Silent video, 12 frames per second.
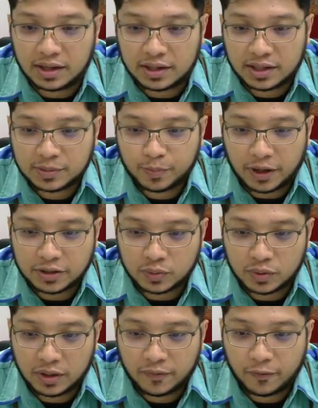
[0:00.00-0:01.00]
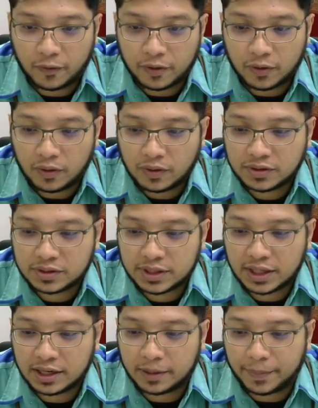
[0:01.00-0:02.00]
this password for your
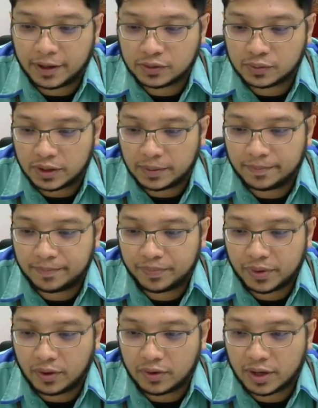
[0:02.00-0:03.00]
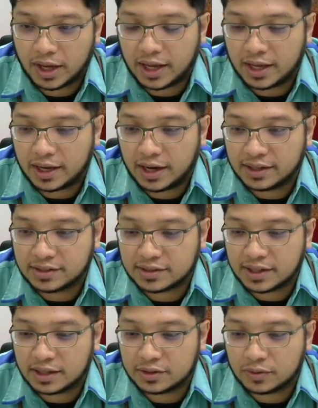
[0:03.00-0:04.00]
secret password. Okay, let's
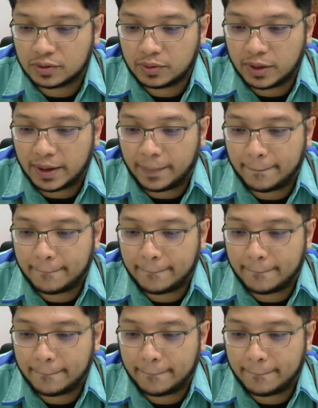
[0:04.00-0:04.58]
start to do it.